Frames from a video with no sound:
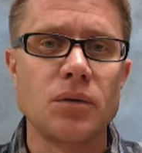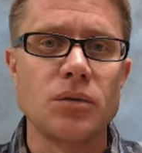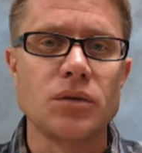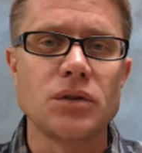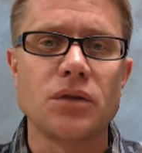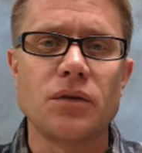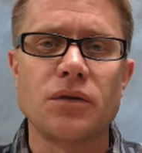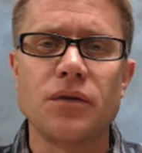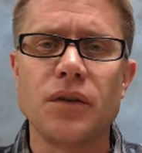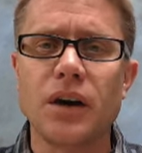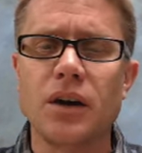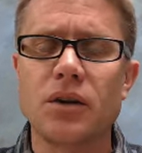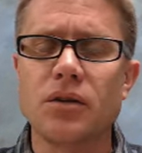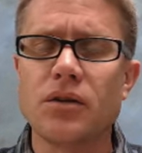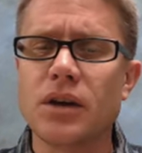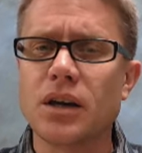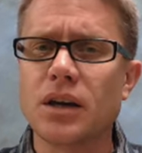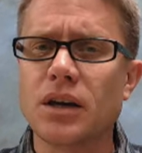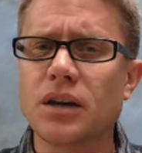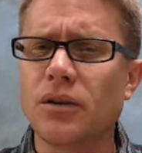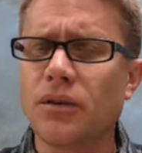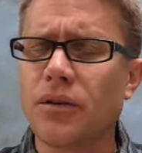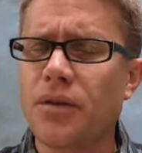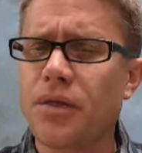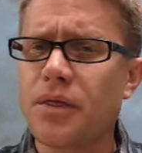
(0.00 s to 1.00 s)
It was a fire
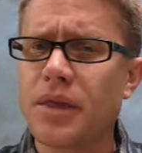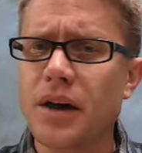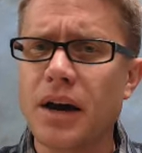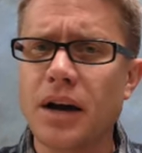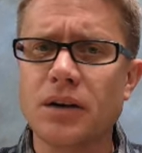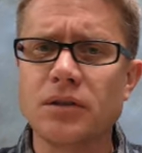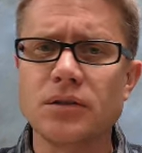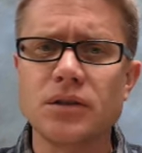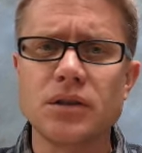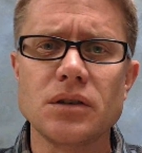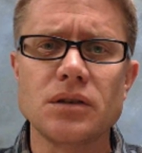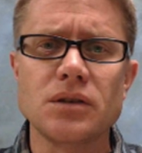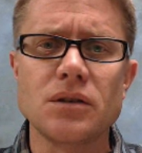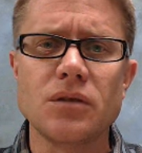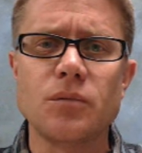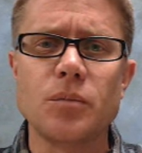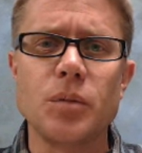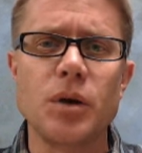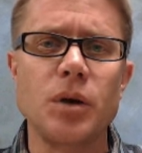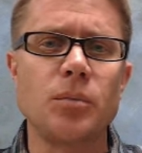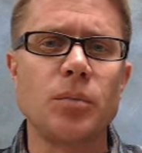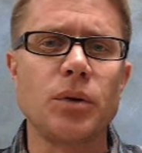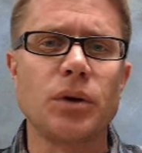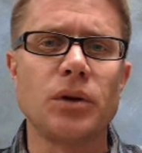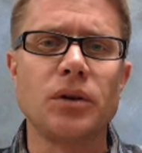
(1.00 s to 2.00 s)
that killed thousands of
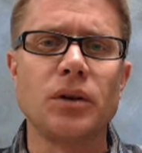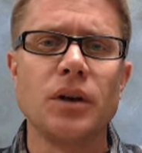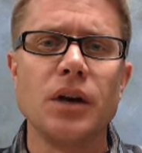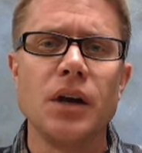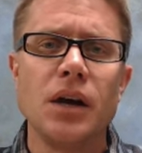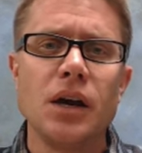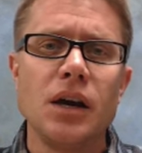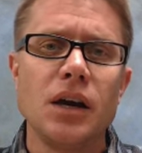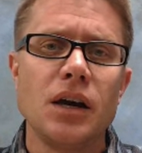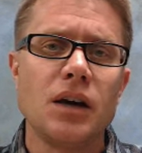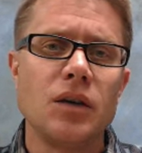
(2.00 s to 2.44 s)
people.